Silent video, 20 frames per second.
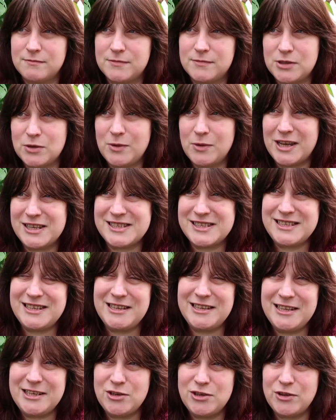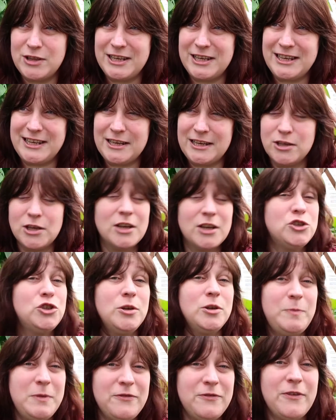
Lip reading: So I still need another 8. I should